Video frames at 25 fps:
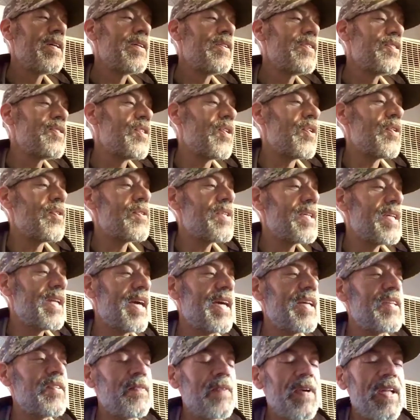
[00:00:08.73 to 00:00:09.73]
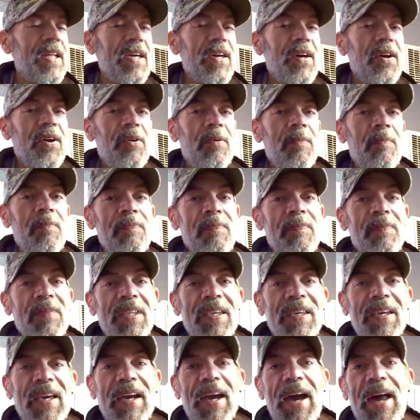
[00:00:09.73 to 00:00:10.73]
So today's video,
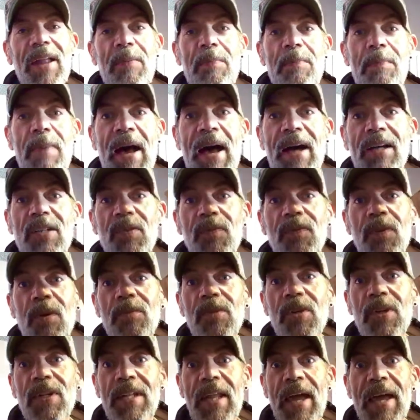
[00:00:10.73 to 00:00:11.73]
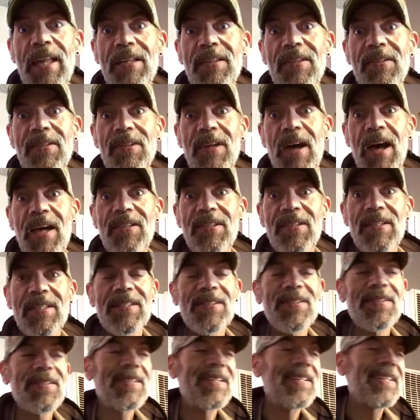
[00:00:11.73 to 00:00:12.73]
I got a box from United
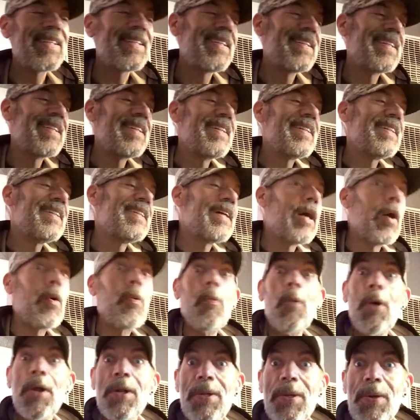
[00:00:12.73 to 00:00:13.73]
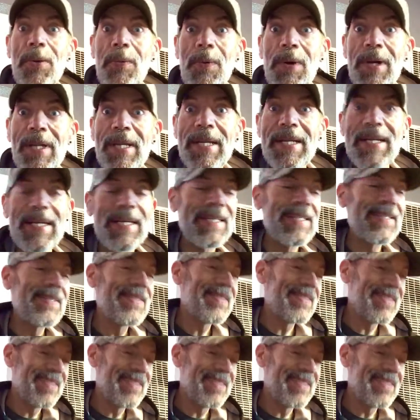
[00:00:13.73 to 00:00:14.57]
Sauces. Wonder what it is.